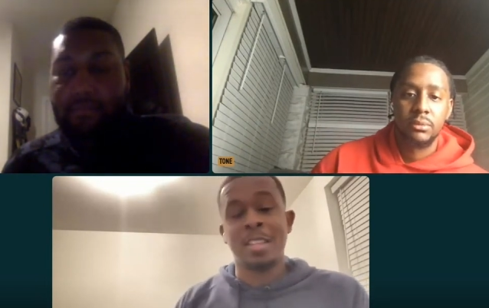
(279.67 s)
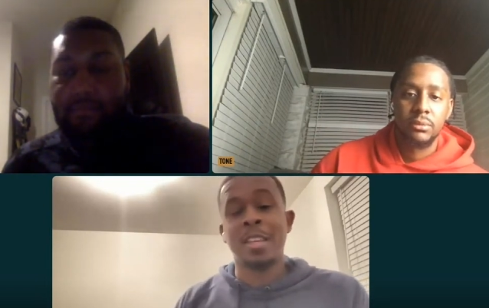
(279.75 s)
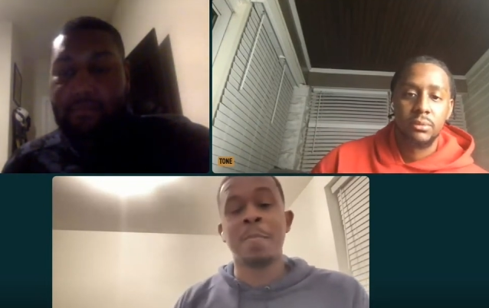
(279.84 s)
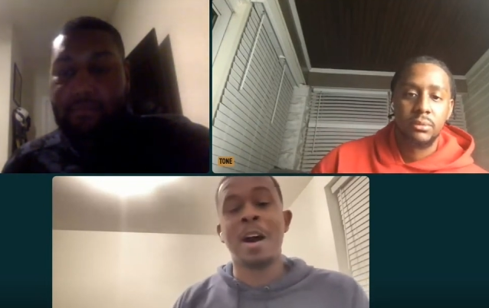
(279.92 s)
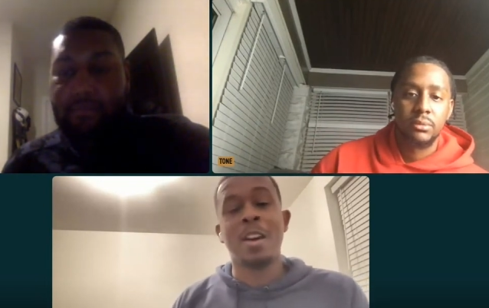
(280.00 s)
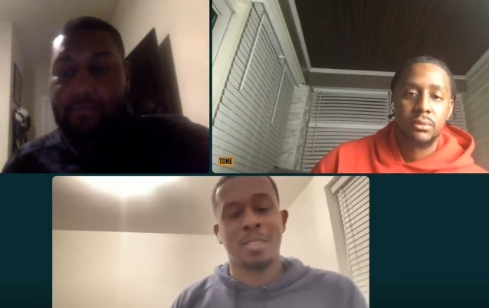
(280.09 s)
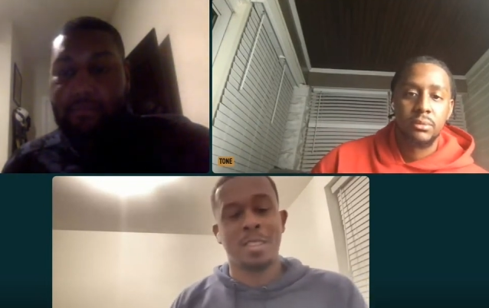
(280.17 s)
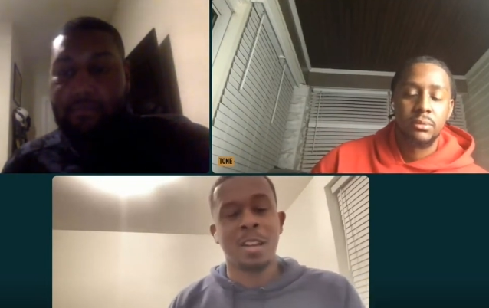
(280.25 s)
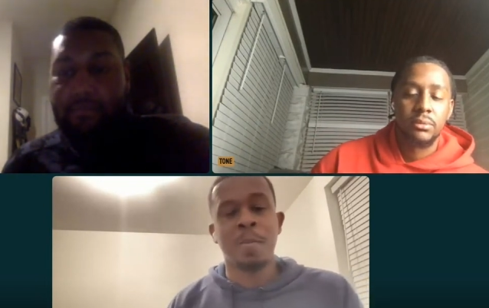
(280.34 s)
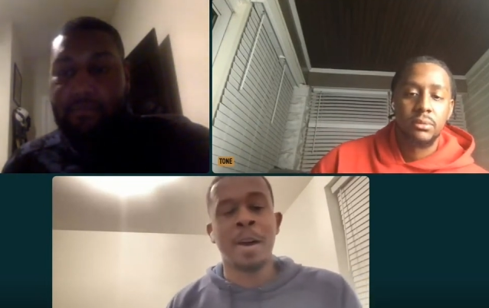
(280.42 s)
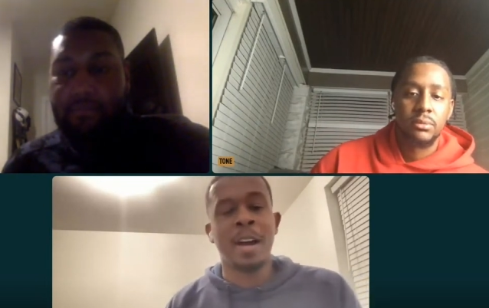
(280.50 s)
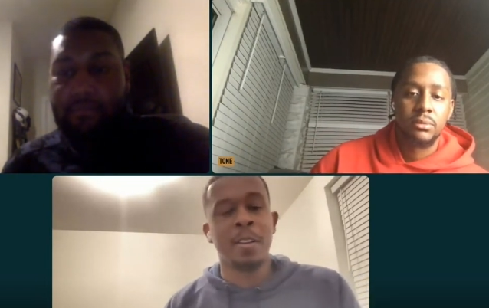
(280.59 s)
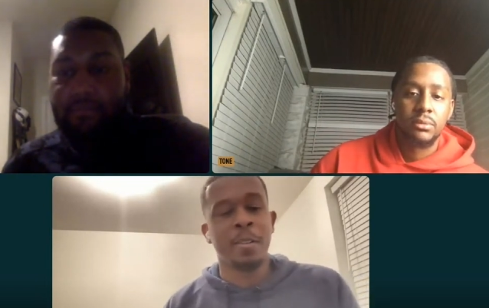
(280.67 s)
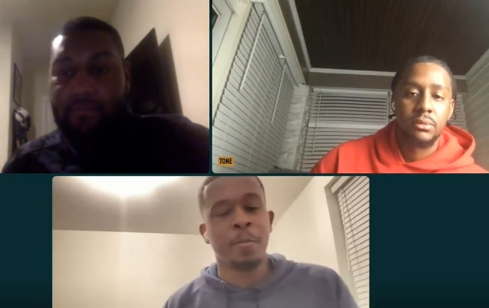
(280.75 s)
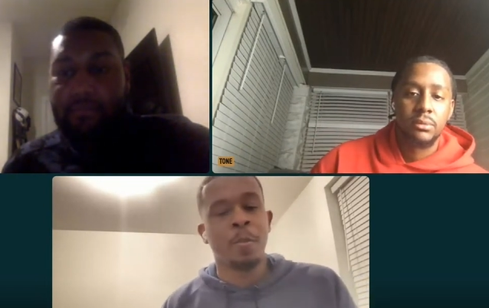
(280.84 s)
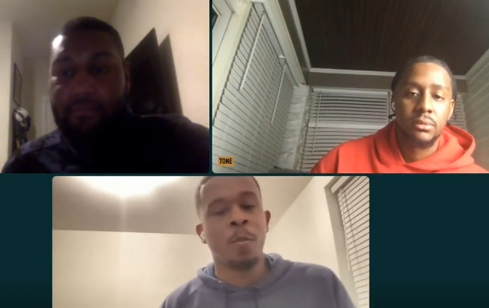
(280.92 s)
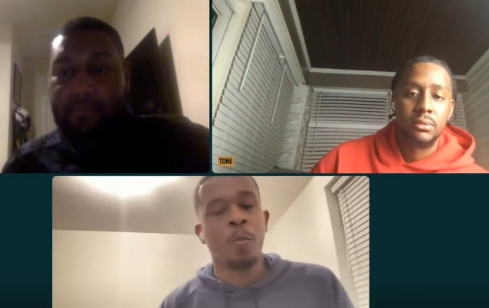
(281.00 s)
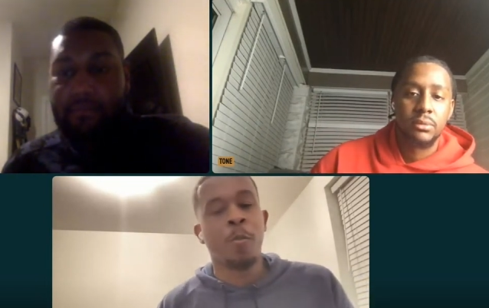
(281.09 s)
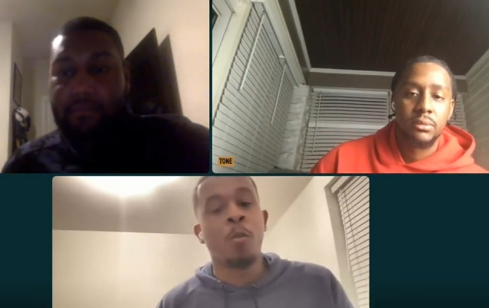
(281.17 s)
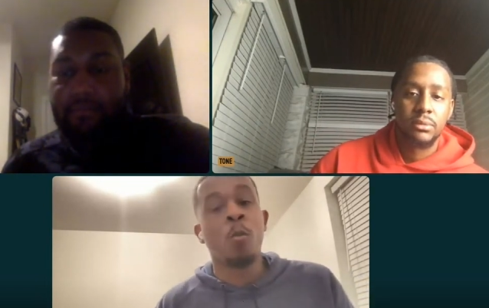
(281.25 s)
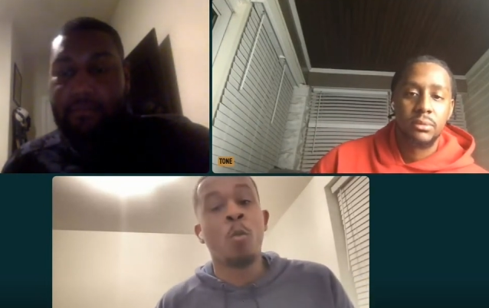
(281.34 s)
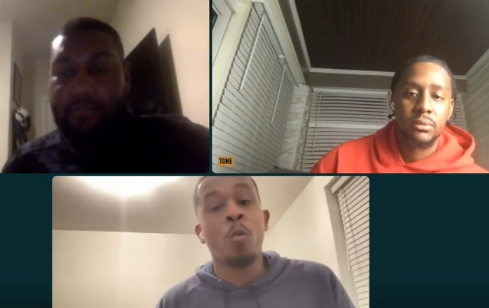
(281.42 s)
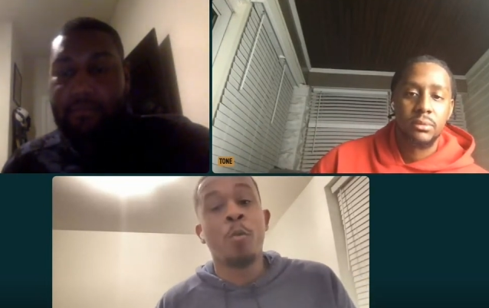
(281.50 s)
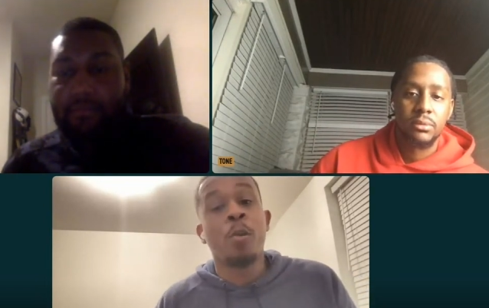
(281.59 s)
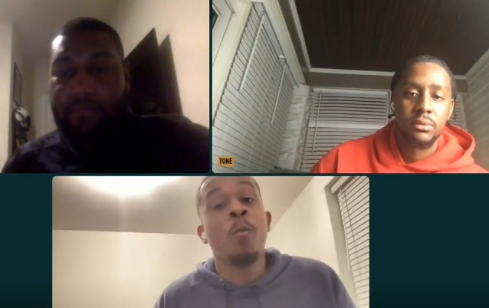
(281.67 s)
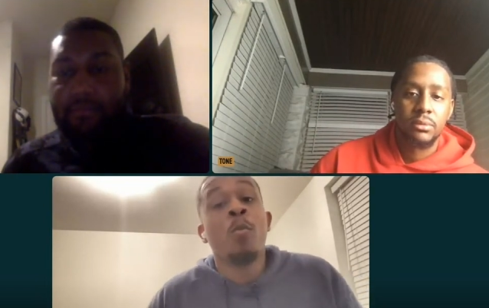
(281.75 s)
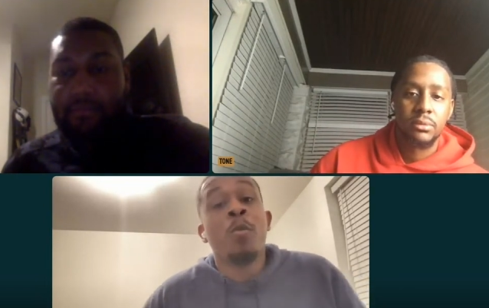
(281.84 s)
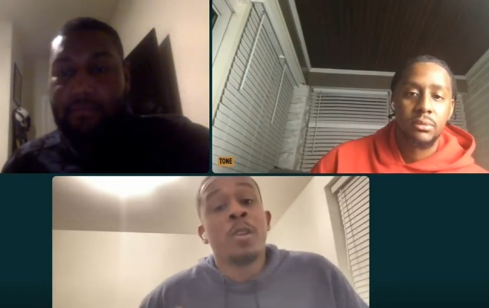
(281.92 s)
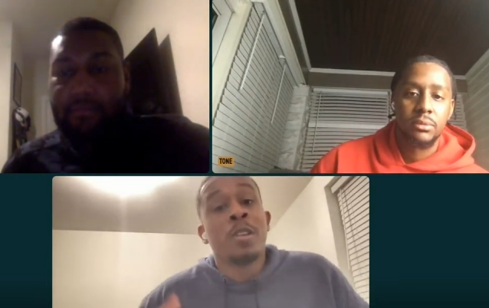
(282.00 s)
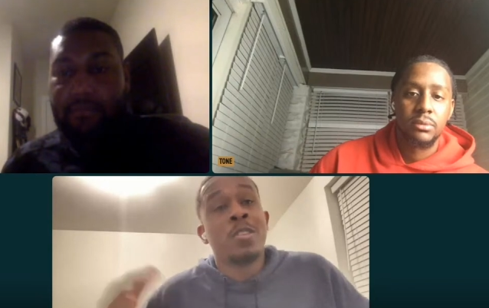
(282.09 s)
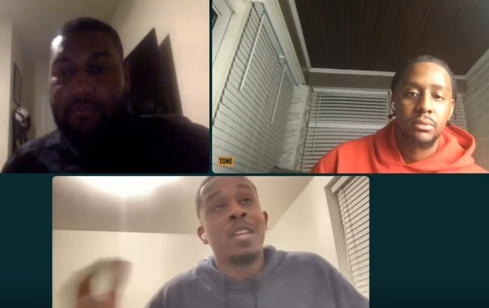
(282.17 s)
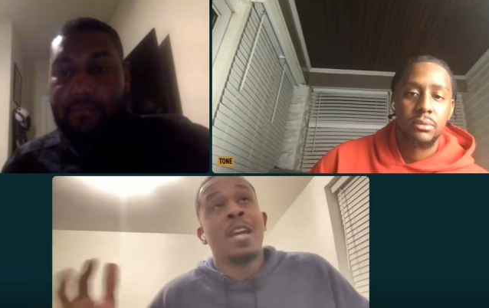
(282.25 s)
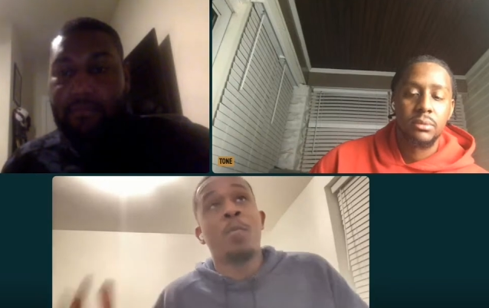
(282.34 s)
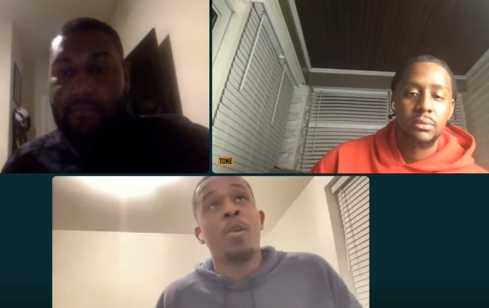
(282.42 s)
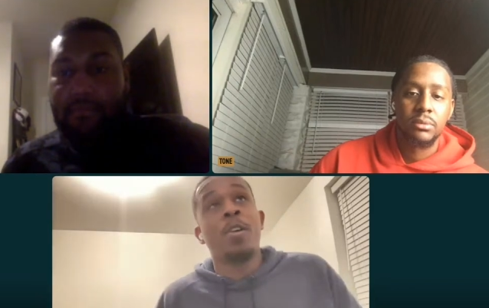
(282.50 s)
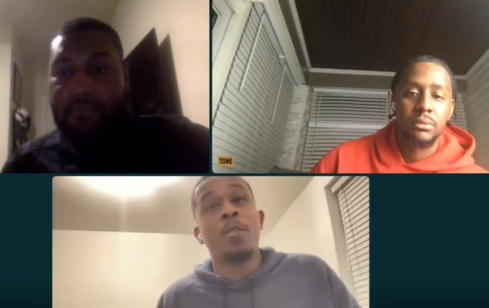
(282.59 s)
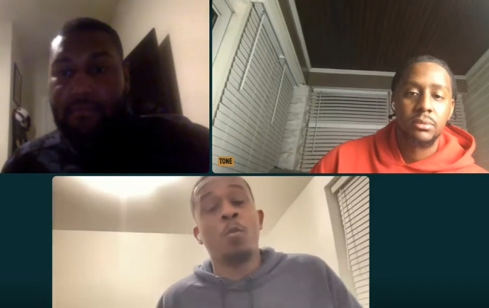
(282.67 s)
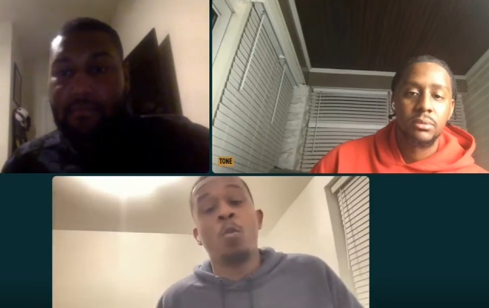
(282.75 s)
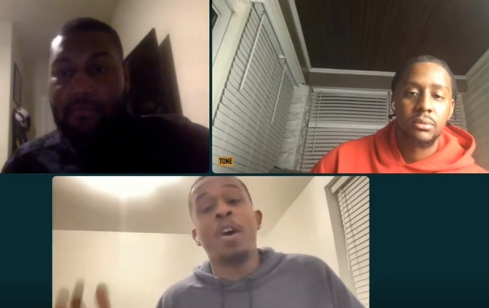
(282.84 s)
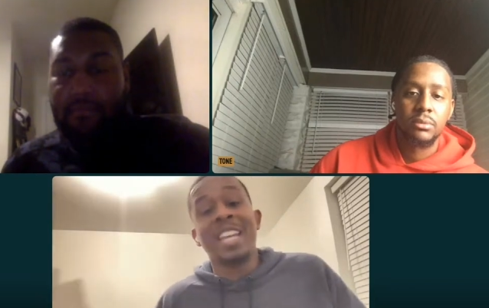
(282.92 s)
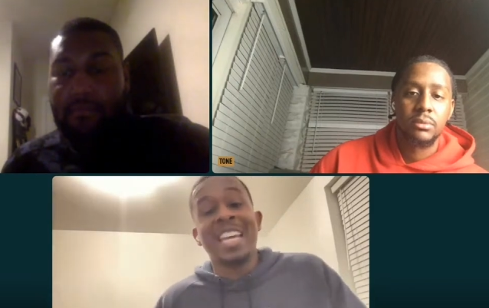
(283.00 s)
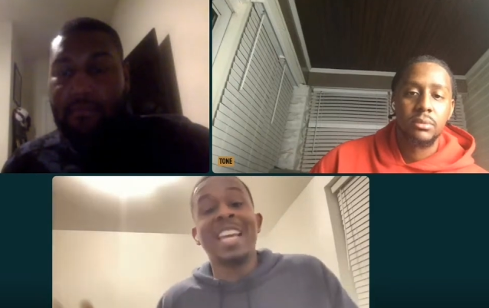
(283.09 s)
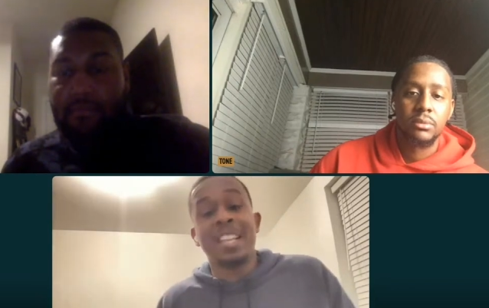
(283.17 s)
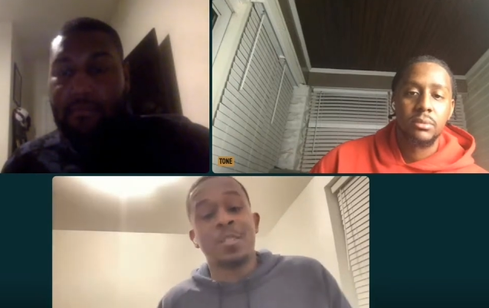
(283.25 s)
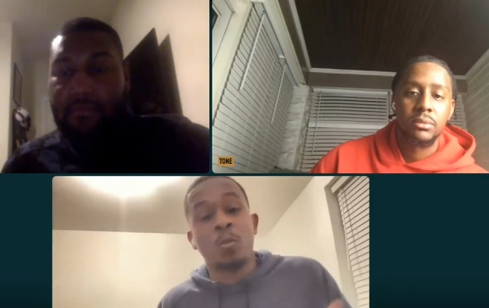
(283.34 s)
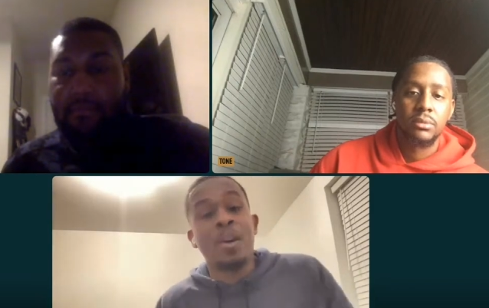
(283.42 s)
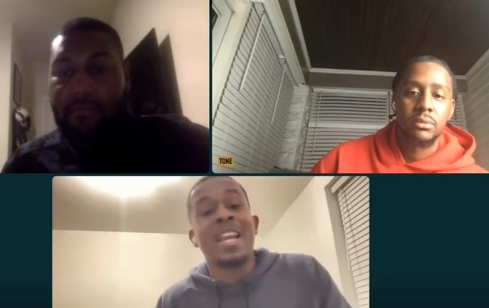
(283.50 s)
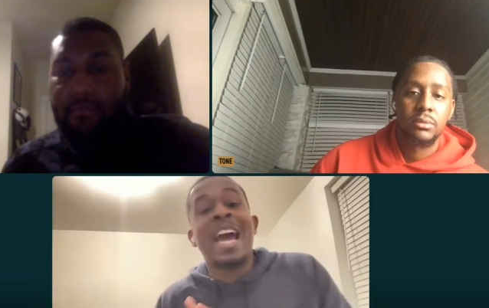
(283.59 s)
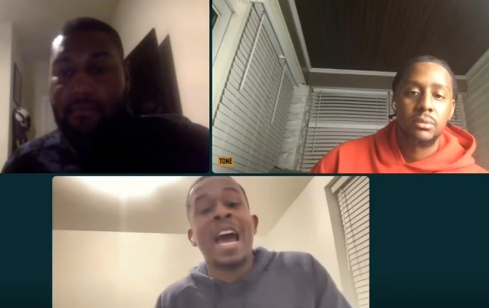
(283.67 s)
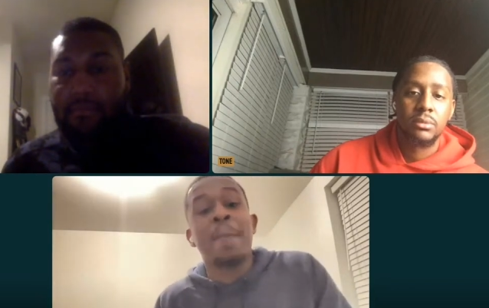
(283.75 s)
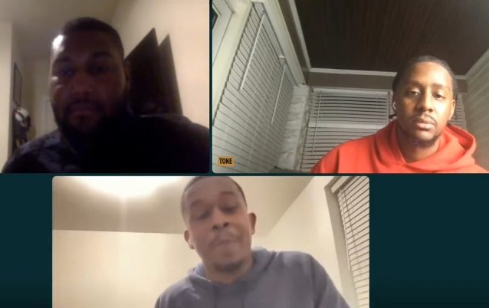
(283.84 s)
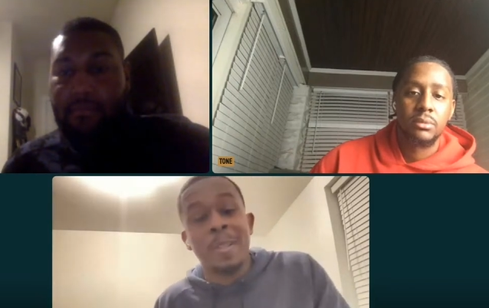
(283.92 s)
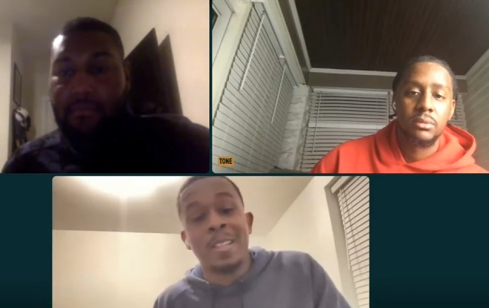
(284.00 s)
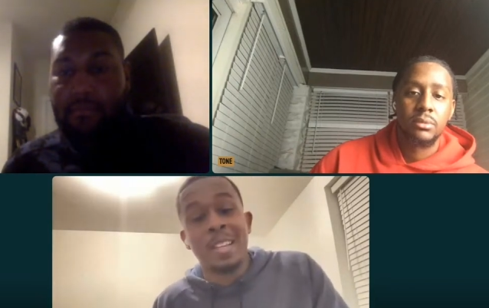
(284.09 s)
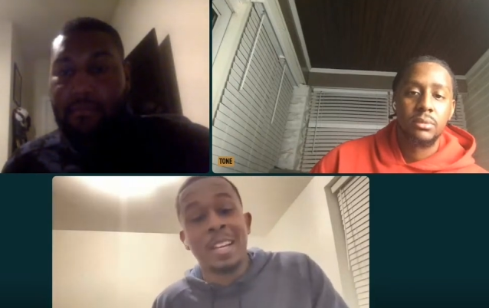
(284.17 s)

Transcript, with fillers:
Speaker 1: I think Miles thinking about it from, from, from the standpoint of what is, what happened.